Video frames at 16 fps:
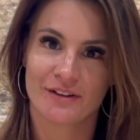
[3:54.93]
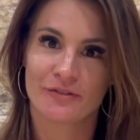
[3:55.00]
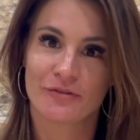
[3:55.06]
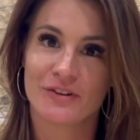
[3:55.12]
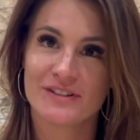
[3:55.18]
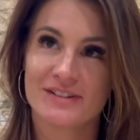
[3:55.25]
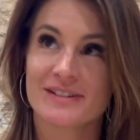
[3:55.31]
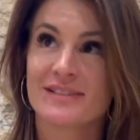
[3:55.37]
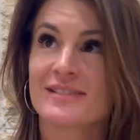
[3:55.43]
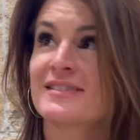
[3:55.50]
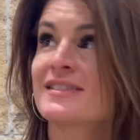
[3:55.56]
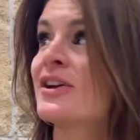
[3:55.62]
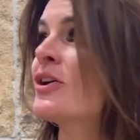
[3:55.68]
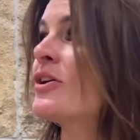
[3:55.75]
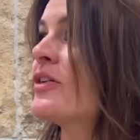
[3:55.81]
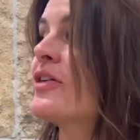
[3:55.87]
For instance,
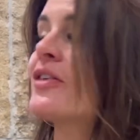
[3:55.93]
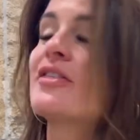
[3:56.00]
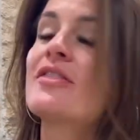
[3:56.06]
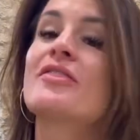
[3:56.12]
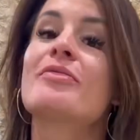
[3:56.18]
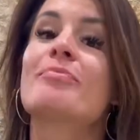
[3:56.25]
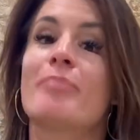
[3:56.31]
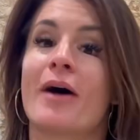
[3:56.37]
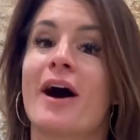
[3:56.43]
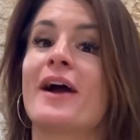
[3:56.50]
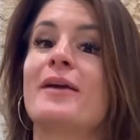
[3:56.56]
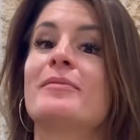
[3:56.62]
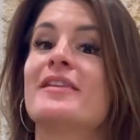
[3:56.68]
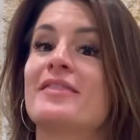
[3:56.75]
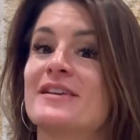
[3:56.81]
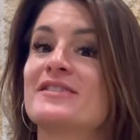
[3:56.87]
behind
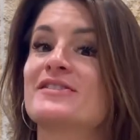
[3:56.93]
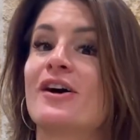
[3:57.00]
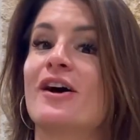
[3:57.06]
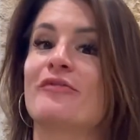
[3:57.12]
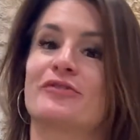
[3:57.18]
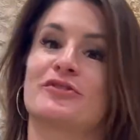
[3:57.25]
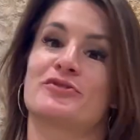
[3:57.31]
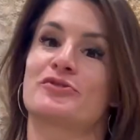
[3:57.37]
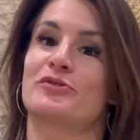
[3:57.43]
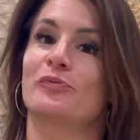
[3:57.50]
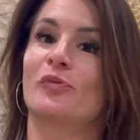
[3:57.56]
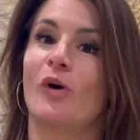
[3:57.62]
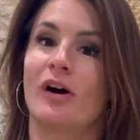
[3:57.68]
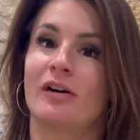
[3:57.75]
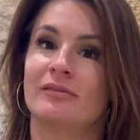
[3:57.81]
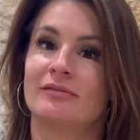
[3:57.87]
me, this conference room
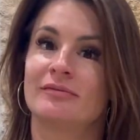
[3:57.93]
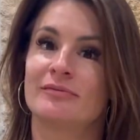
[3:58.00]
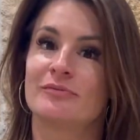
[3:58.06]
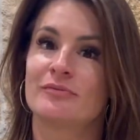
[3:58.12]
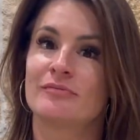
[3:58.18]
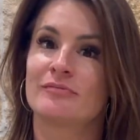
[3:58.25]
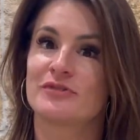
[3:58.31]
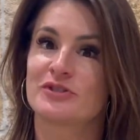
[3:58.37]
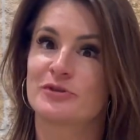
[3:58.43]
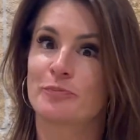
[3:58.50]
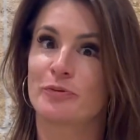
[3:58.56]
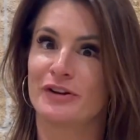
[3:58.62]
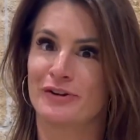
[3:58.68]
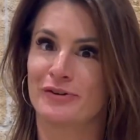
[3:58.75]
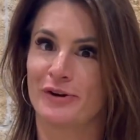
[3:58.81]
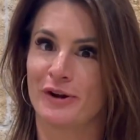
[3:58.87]
wall. It's
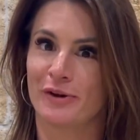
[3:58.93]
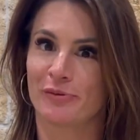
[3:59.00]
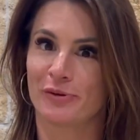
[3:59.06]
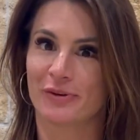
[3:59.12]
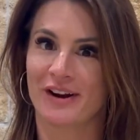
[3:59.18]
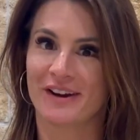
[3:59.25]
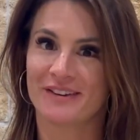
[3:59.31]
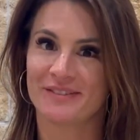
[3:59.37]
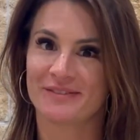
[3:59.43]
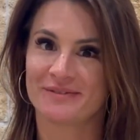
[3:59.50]
pretty incredible, right?